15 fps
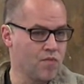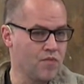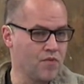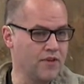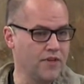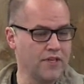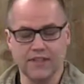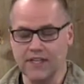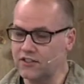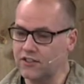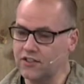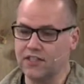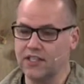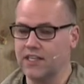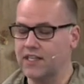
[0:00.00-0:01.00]
He didn't
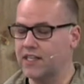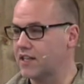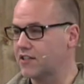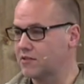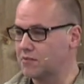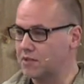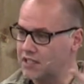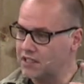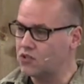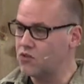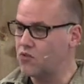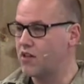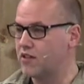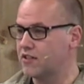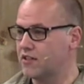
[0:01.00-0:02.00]
legislate against him. He didn't do
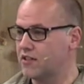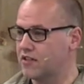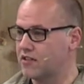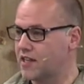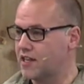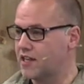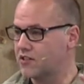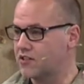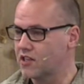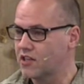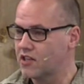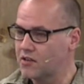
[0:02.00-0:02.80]
all these other things,